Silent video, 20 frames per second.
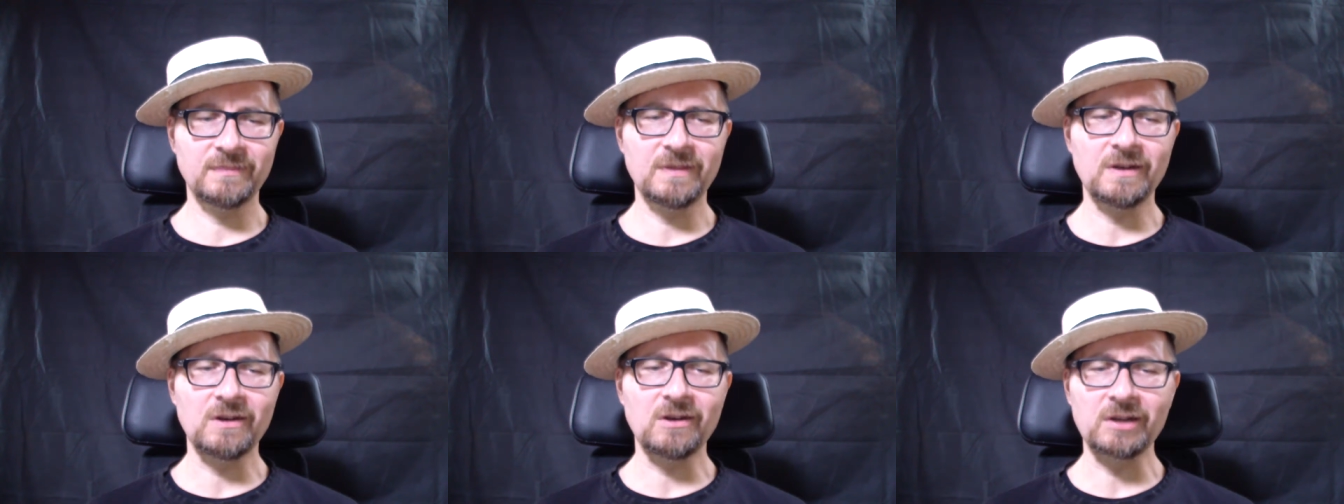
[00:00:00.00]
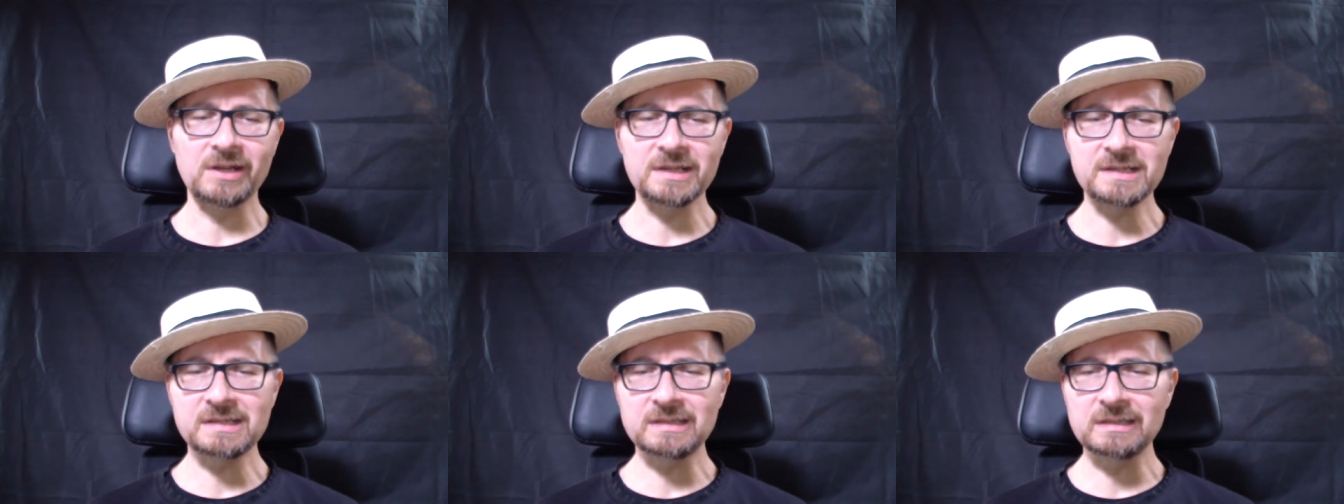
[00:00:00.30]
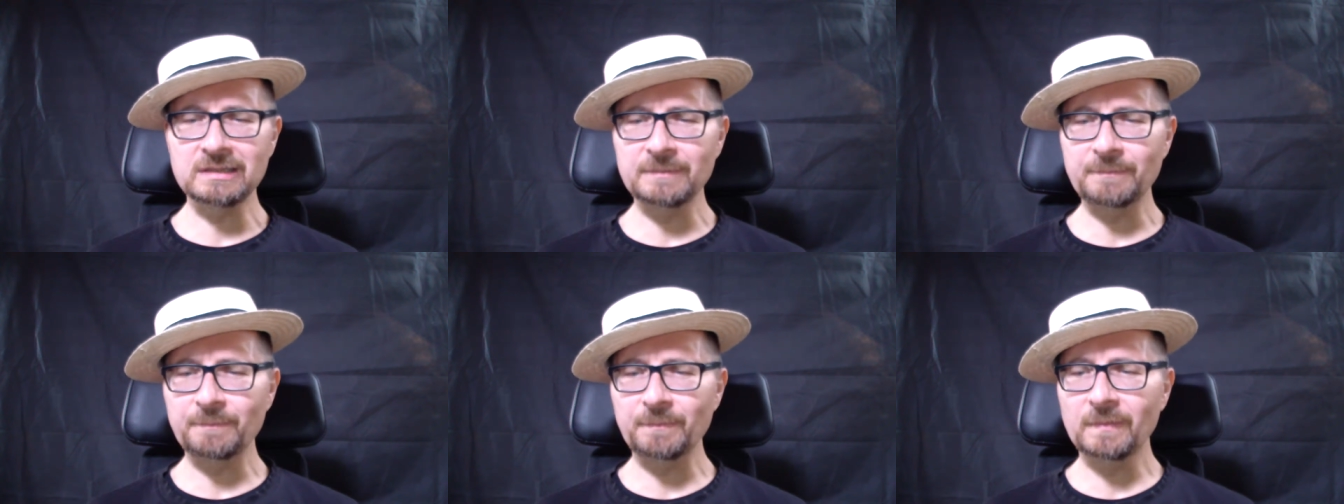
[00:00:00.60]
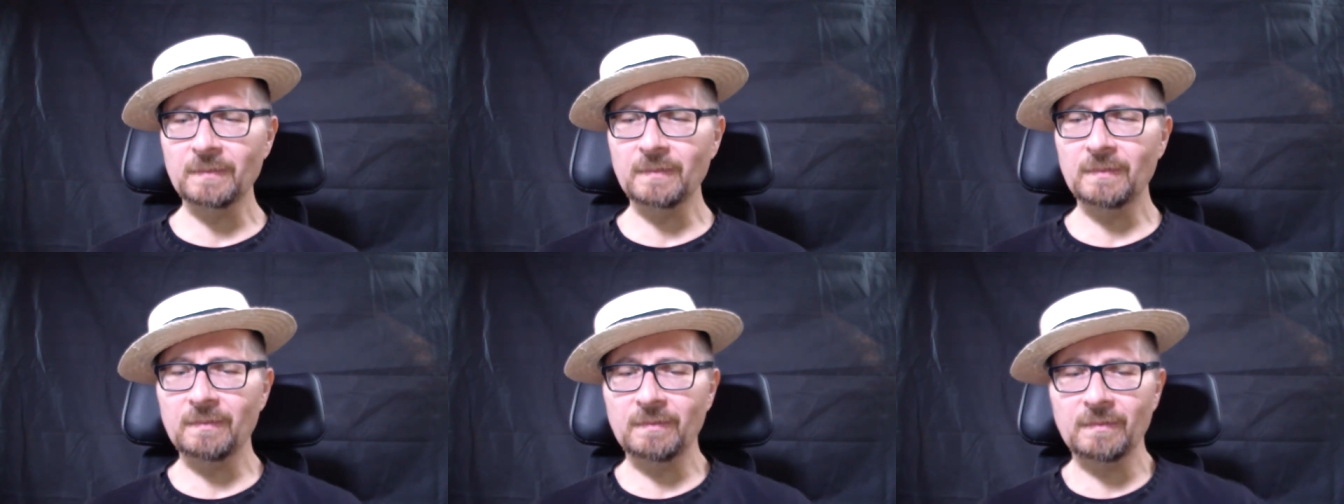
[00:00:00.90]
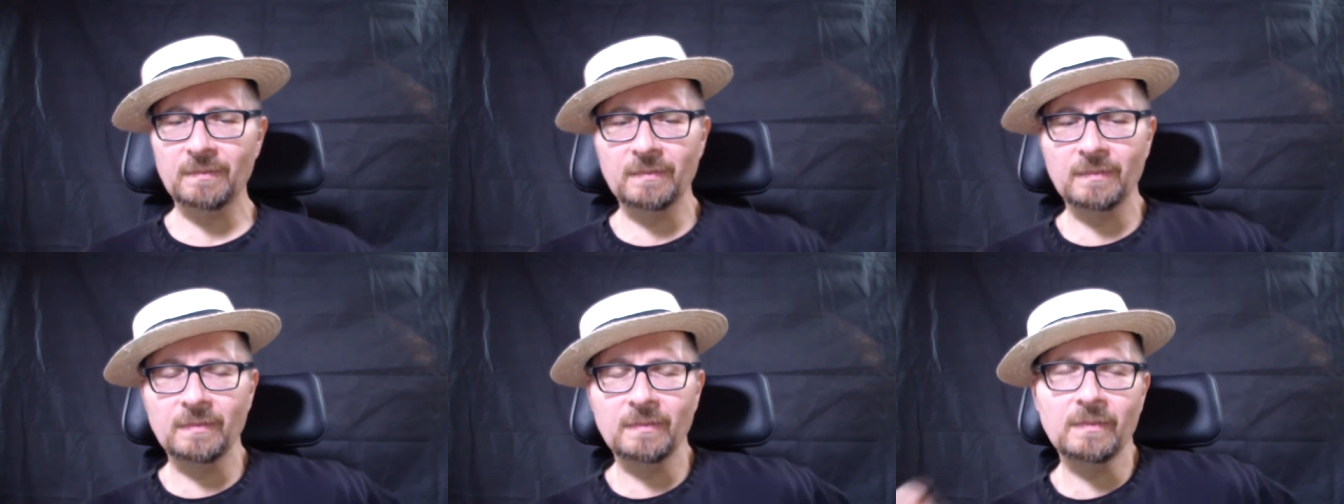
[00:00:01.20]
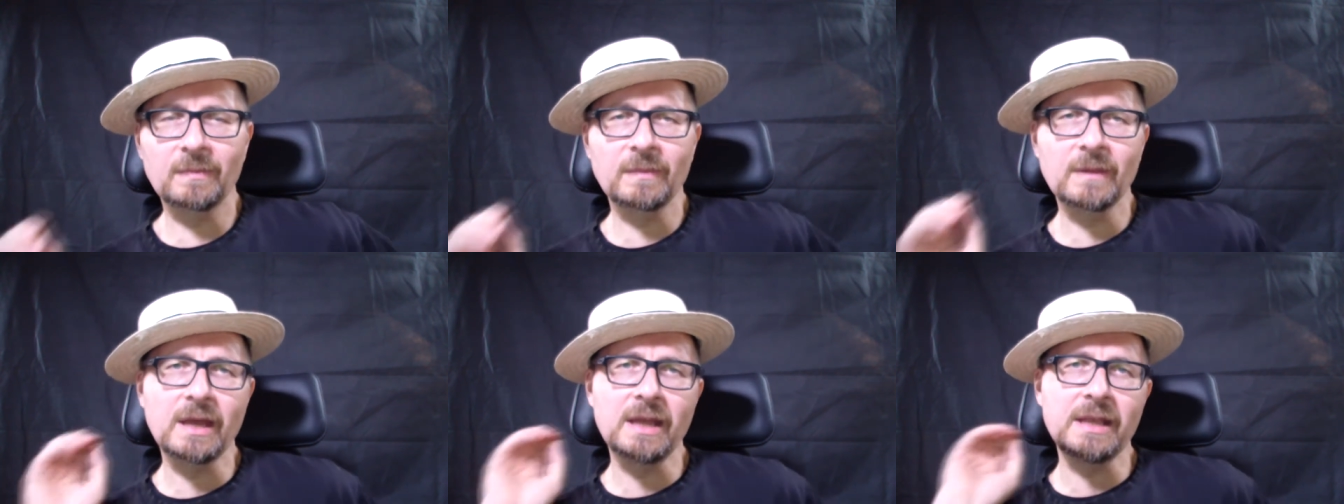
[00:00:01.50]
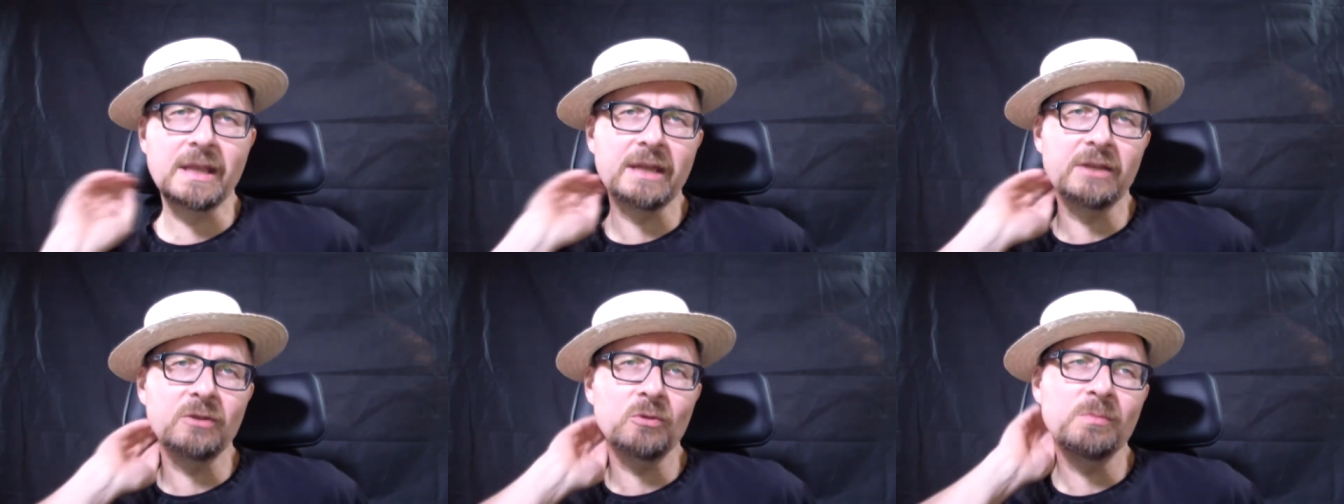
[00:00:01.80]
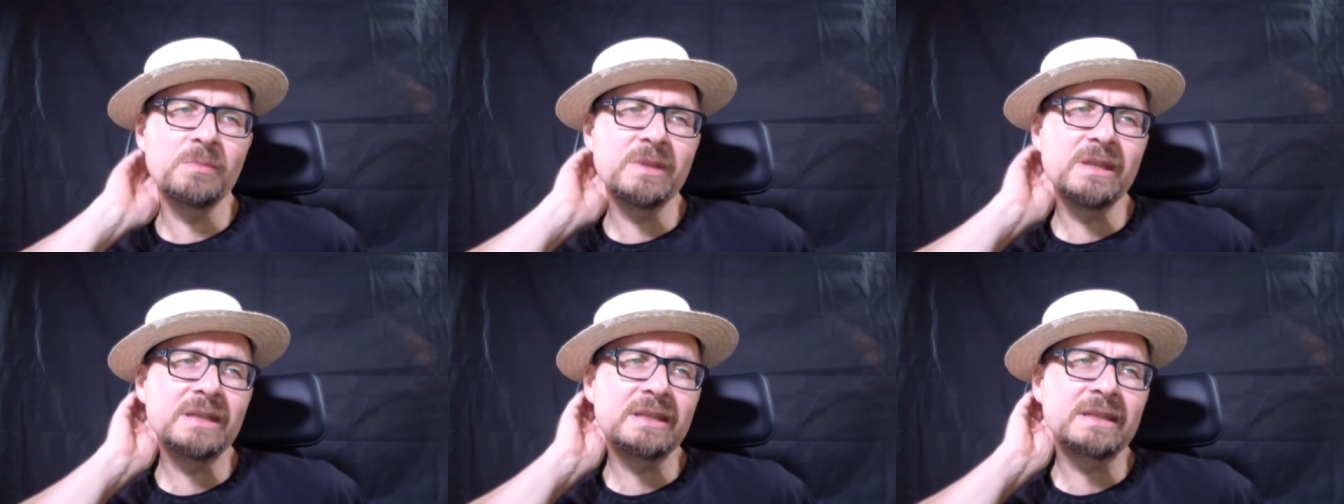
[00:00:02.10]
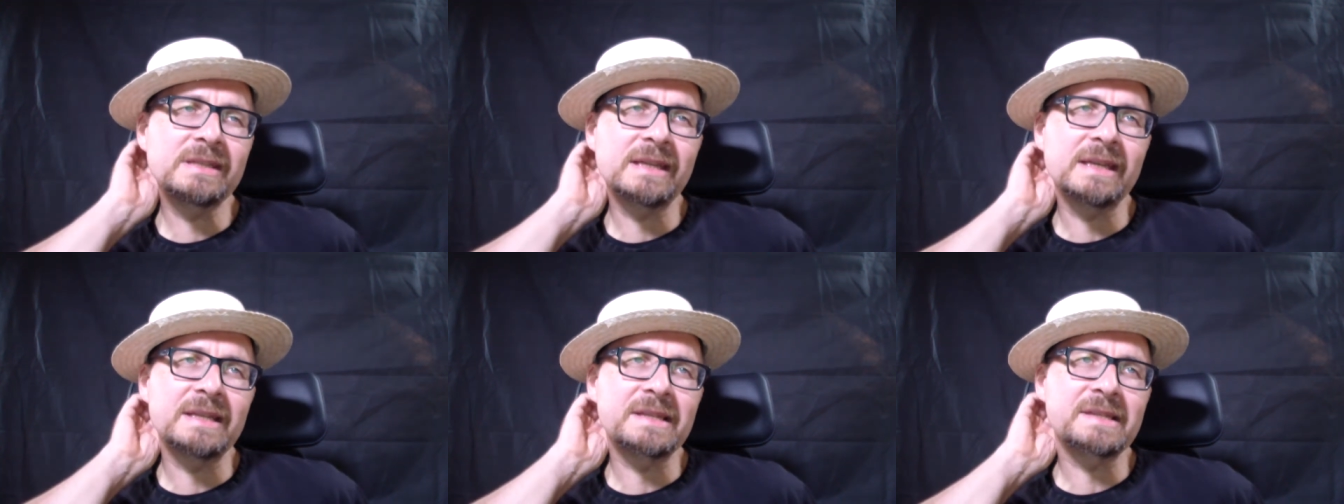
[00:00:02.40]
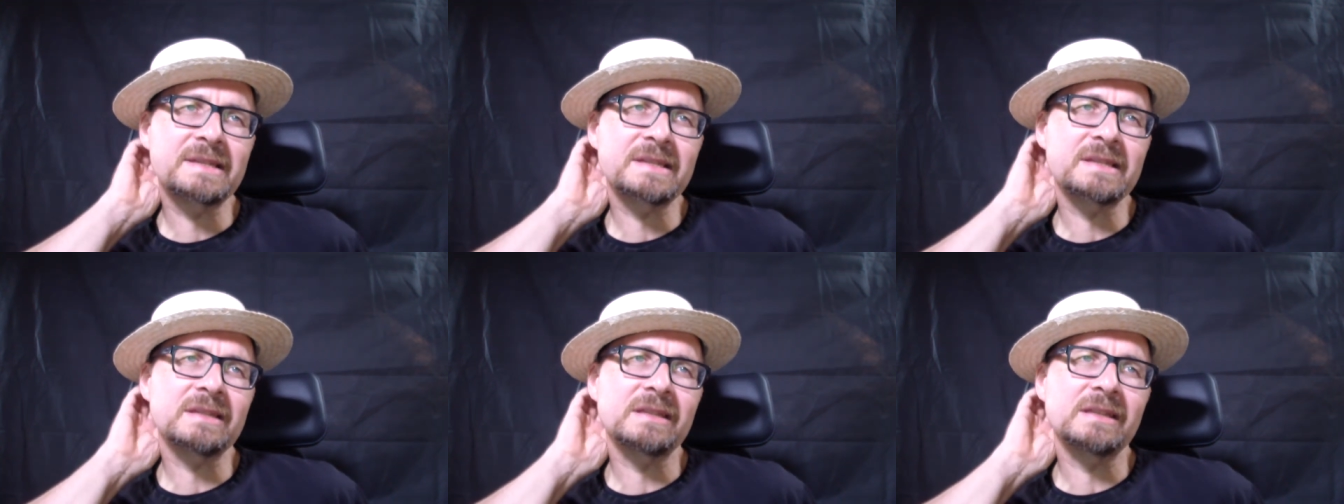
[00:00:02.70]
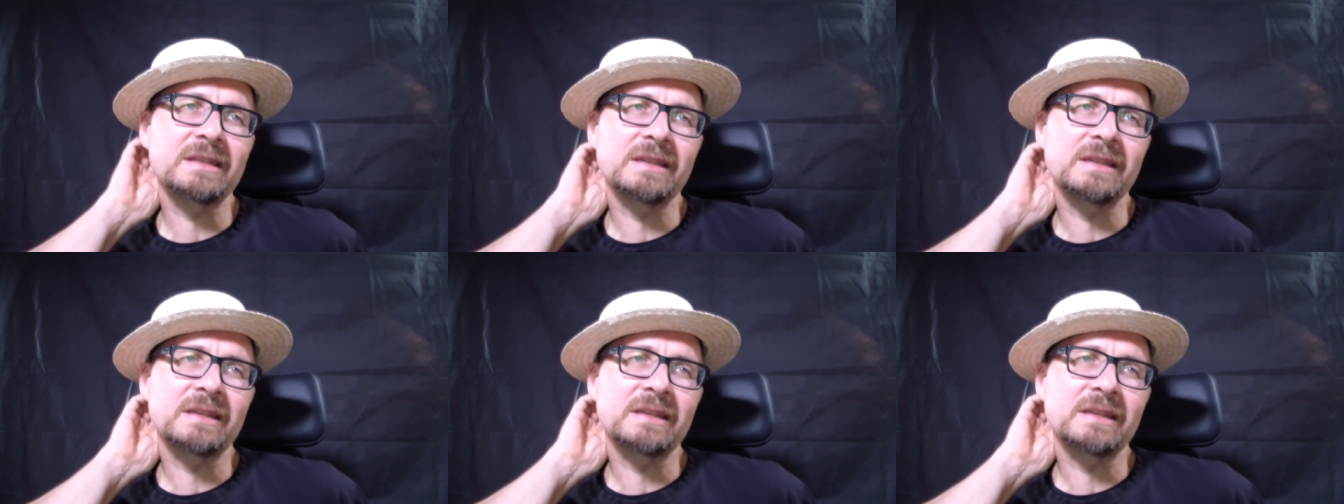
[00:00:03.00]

honestly. And I don't mean it as